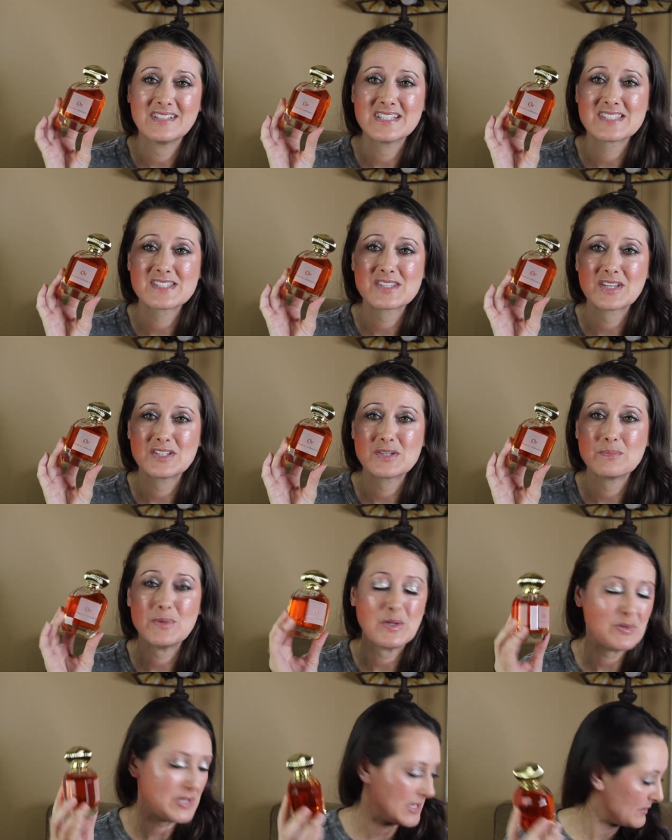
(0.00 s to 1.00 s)
It's such a
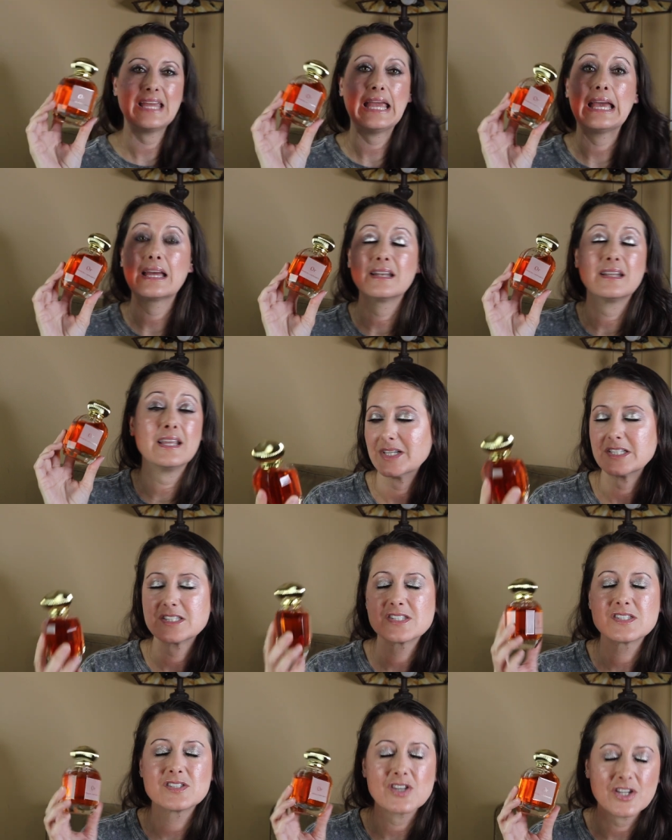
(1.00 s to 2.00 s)
beauty. And
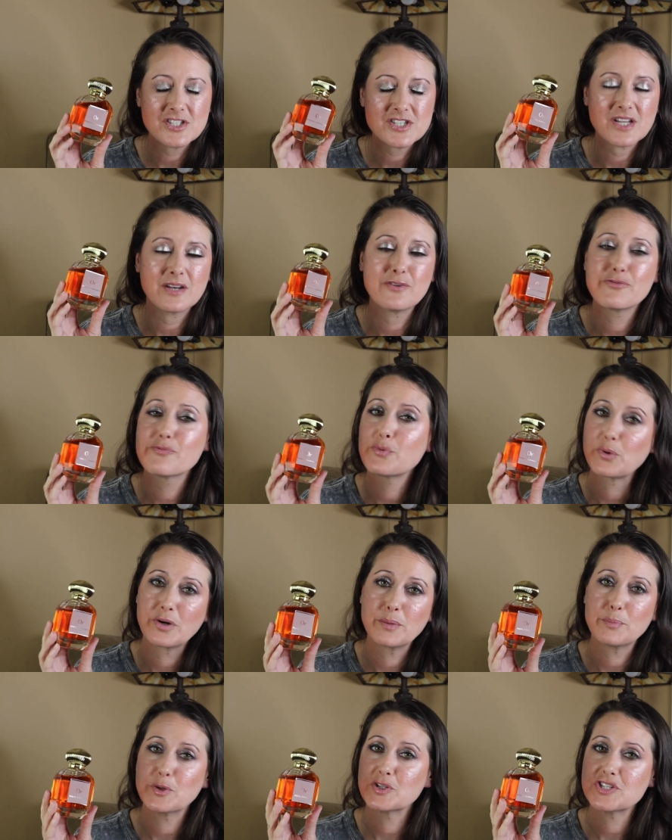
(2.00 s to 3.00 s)
it's such an
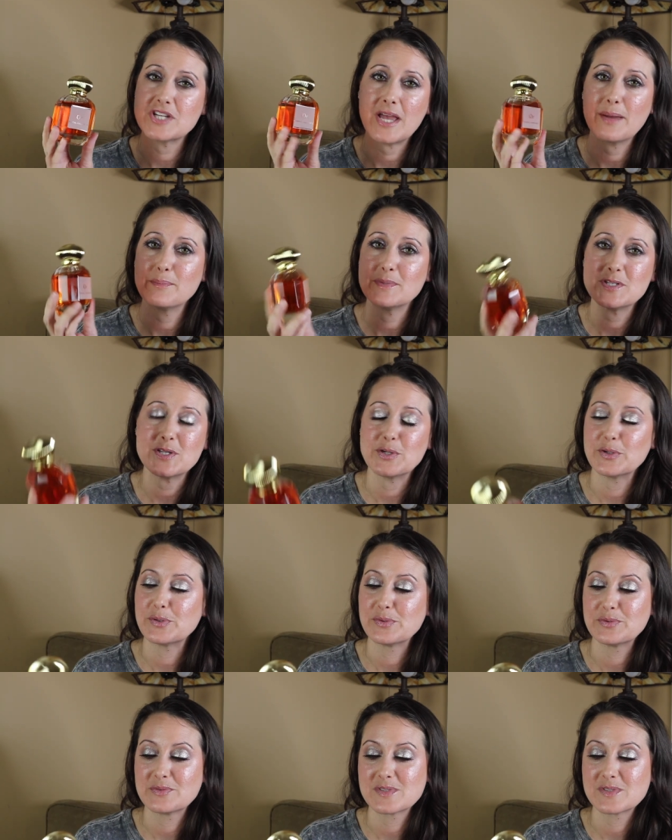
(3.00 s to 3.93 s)
affordable gem too.